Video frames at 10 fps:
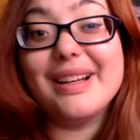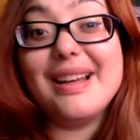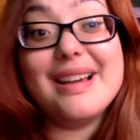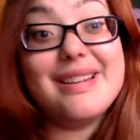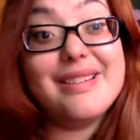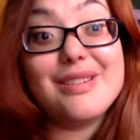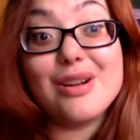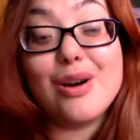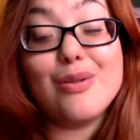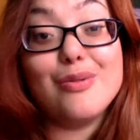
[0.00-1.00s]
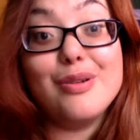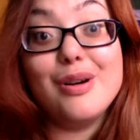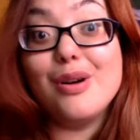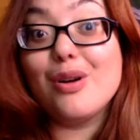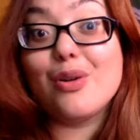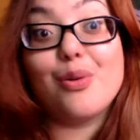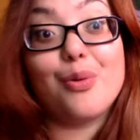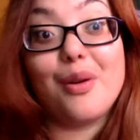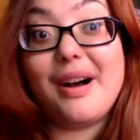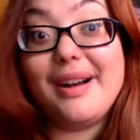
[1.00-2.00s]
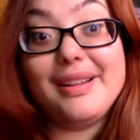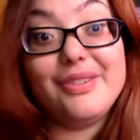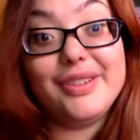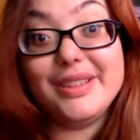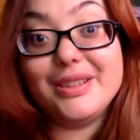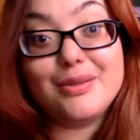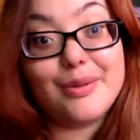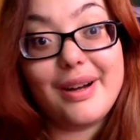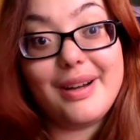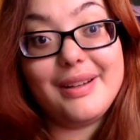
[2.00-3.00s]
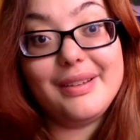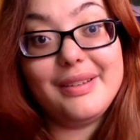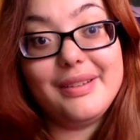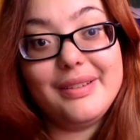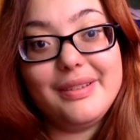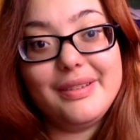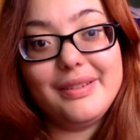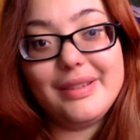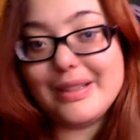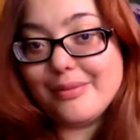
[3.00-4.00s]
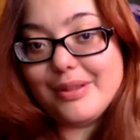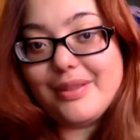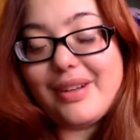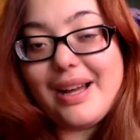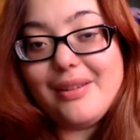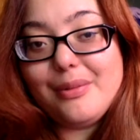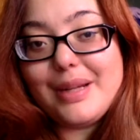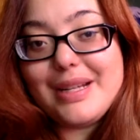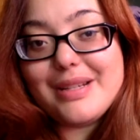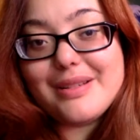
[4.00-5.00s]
Let it go. Cry if you need to cry. And reevaluate.